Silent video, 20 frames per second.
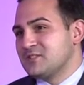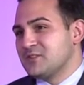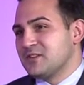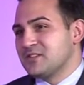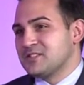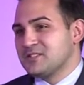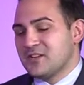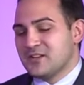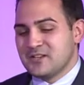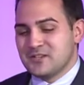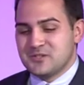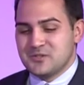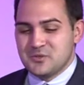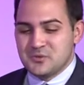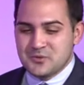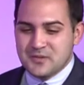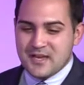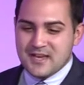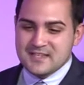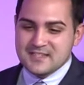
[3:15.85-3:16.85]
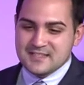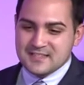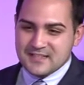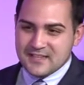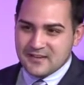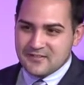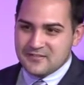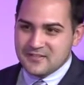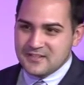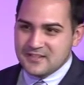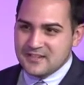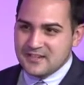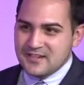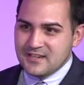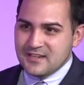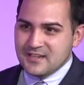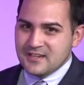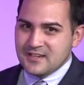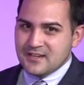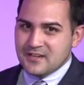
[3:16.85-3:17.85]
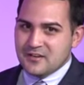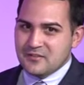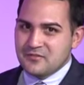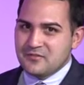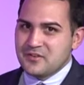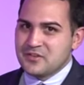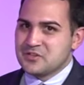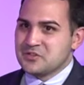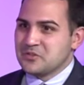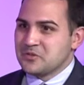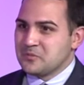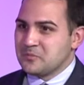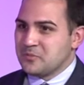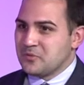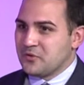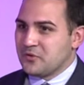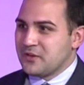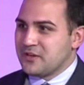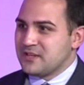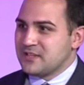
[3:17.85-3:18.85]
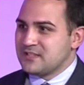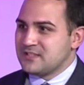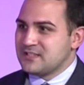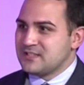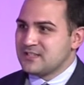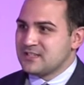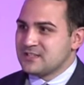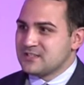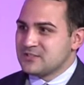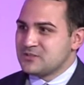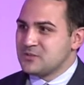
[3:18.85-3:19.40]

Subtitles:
So I started 2011, official employee since